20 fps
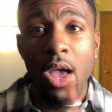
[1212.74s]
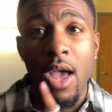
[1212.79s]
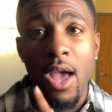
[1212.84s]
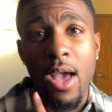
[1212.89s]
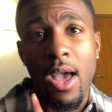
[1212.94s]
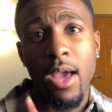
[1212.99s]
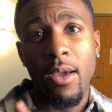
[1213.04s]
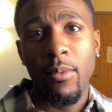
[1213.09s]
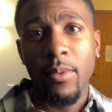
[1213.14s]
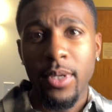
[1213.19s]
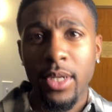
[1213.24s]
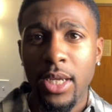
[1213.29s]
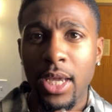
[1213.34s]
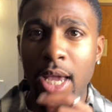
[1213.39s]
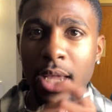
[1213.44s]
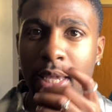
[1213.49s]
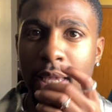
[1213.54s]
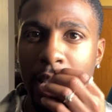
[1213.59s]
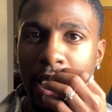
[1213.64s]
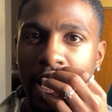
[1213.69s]
I went and
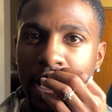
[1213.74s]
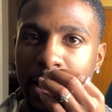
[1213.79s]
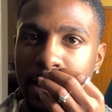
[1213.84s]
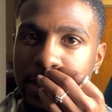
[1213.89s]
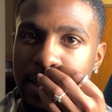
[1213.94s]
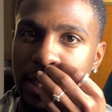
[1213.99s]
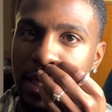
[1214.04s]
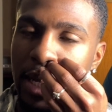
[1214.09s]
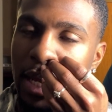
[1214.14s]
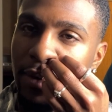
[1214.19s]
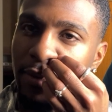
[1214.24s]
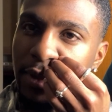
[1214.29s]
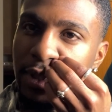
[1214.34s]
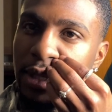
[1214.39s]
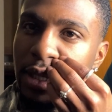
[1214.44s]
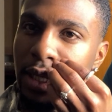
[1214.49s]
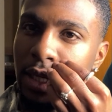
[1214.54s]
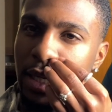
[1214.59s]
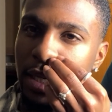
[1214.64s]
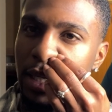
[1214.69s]
got canes and
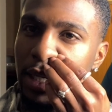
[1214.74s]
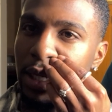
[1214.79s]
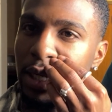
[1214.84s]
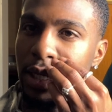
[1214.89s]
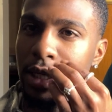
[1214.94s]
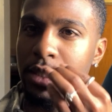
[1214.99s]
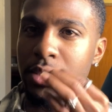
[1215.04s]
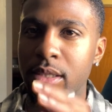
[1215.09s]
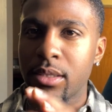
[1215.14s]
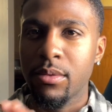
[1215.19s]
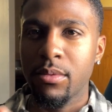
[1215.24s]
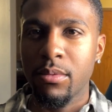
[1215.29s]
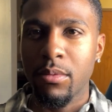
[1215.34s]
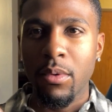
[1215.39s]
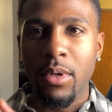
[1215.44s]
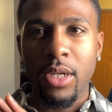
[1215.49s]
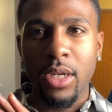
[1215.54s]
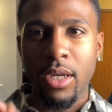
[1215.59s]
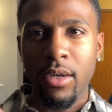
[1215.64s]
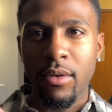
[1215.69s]
everything. It's
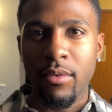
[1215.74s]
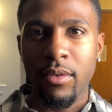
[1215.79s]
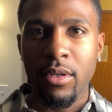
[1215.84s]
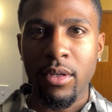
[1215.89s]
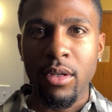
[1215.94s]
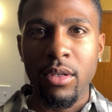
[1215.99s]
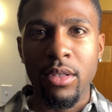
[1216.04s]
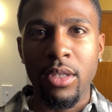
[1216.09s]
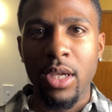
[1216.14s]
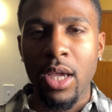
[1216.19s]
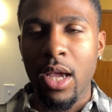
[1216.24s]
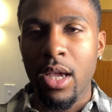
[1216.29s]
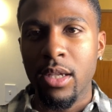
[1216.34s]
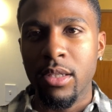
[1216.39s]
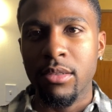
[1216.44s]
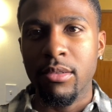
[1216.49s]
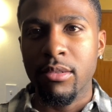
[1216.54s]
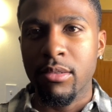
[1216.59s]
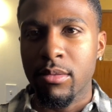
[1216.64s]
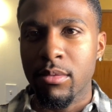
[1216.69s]
whatever. The canes
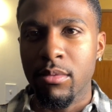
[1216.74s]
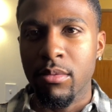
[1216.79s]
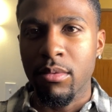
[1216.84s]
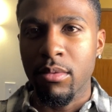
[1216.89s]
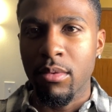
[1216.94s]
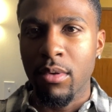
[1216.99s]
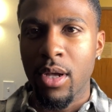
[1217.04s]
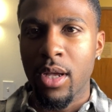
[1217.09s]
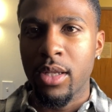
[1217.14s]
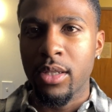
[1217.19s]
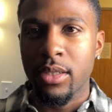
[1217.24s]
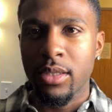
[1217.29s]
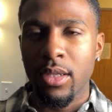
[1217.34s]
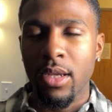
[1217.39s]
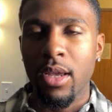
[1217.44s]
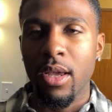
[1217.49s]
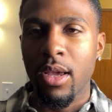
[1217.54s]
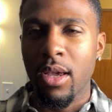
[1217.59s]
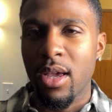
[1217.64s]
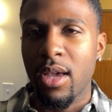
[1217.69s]
was
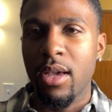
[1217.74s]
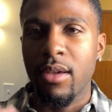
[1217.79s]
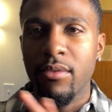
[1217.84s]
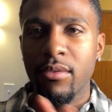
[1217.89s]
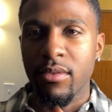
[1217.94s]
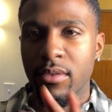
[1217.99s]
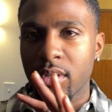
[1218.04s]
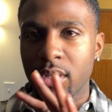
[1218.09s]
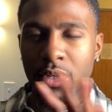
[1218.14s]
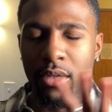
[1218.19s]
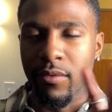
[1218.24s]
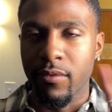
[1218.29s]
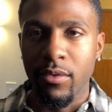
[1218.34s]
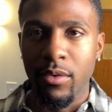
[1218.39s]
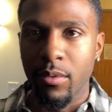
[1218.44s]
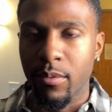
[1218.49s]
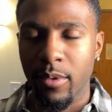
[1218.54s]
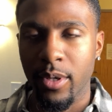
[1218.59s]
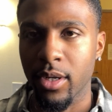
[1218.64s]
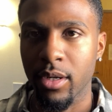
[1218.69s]
whatever, for
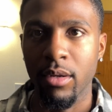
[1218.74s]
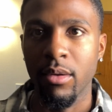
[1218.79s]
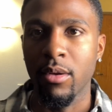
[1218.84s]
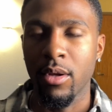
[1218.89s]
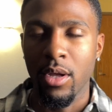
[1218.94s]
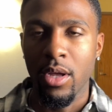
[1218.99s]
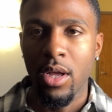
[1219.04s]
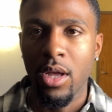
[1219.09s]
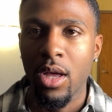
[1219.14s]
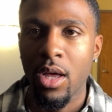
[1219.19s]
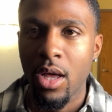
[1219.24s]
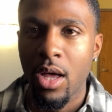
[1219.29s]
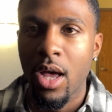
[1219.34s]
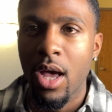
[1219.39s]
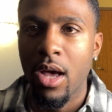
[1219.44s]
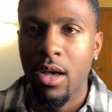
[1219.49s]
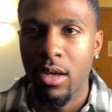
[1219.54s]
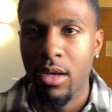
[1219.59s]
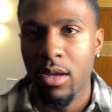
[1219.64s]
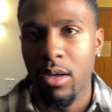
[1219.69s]
real.
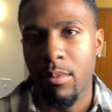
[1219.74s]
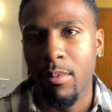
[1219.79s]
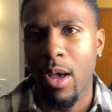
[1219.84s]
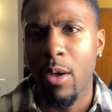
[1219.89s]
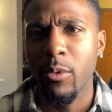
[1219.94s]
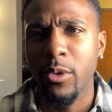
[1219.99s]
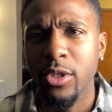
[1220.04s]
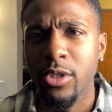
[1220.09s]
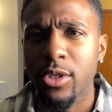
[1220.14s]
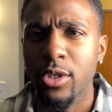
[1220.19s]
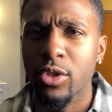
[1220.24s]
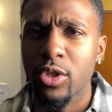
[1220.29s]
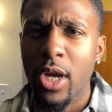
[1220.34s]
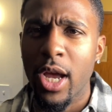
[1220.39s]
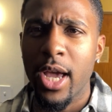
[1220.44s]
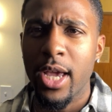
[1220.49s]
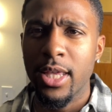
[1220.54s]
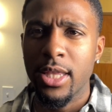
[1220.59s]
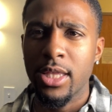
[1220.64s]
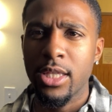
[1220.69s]
Um, I wanted to
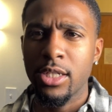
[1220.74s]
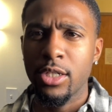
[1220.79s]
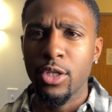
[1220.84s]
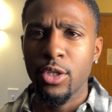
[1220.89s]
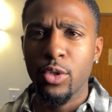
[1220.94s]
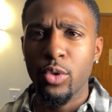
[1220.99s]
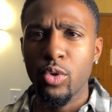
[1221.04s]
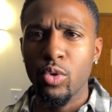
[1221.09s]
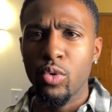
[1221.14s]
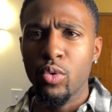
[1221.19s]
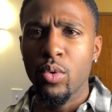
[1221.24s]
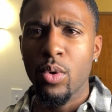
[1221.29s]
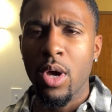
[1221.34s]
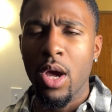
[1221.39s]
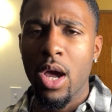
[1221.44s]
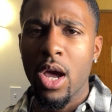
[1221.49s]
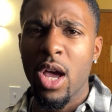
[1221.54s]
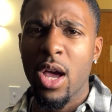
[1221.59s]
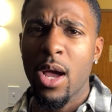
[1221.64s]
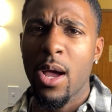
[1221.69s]
try the new
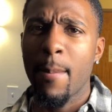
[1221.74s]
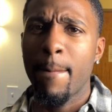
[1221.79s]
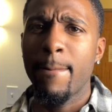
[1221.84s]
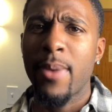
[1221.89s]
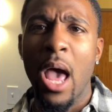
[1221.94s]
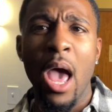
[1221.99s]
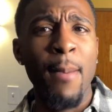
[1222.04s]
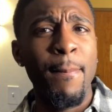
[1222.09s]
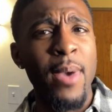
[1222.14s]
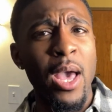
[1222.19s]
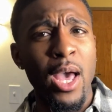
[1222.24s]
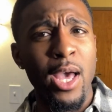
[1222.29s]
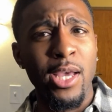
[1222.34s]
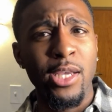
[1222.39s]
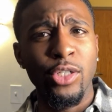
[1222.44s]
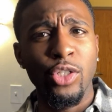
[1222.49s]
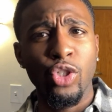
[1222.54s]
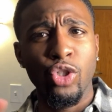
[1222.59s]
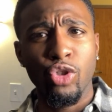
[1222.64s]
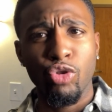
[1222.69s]
Popeye
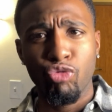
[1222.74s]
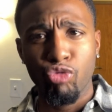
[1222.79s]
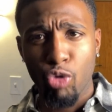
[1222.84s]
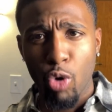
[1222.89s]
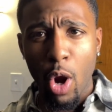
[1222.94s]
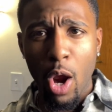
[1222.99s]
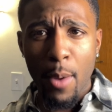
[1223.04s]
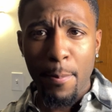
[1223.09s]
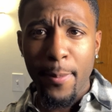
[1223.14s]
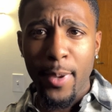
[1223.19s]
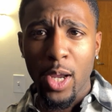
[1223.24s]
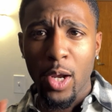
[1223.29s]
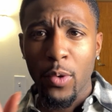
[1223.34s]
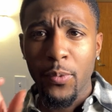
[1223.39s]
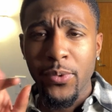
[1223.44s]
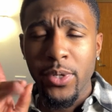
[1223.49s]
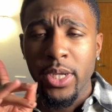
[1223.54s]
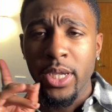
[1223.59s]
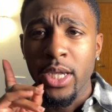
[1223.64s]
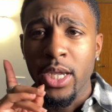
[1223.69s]

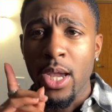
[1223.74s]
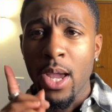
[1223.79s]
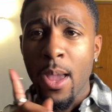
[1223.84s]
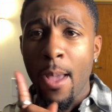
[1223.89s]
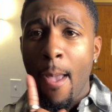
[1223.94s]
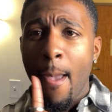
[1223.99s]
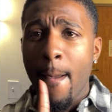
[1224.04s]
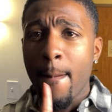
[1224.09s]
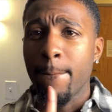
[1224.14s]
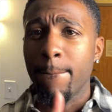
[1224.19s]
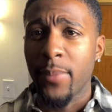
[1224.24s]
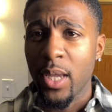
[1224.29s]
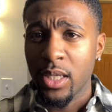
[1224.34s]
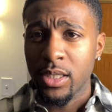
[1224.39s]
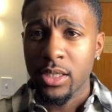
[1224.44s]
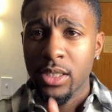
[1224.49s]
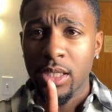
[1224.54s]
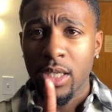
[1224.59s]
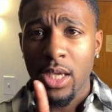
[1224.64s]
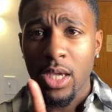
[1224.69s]
strawberry
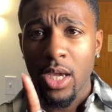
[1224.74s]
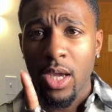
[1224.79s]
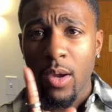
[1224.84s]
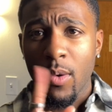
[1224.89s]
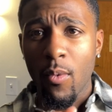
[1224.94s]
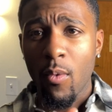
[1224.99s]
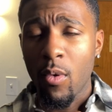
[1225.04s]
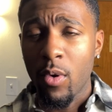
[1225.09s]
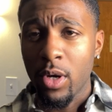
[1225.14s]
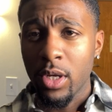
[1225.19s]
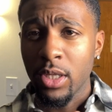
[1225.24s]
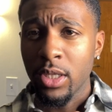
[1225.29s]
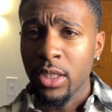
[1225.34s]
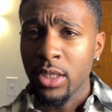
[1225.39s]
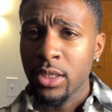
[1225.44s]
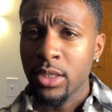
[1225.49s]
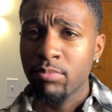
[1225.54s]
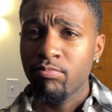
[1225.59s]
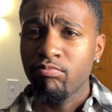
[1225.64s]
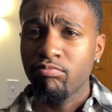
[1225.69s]
biscuit
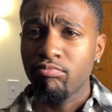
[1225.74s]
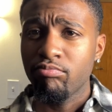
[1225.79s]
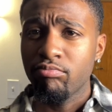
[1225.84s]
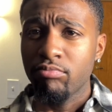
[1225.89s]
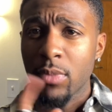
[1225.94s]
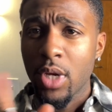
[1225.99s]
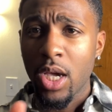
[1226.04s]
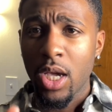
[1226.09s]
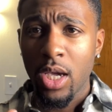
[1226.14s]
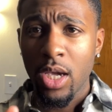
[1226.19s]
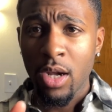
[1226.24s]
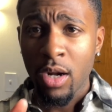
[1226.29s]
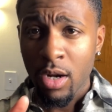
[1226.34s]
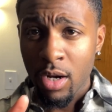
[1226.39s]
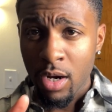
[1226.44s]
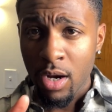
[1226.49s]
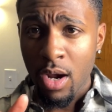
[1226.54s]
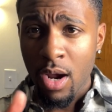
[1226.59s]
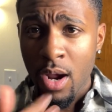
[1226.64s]
one here,